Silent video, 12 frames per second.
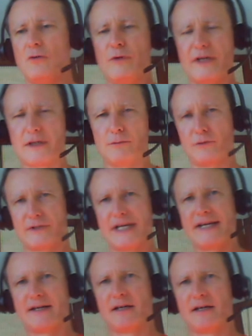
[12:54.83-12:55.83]
We'll
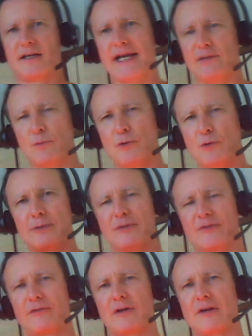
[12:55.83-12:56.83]
take a guy and we'll put him
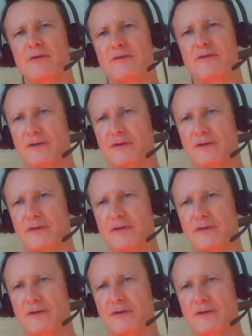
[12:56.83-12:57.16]
in front of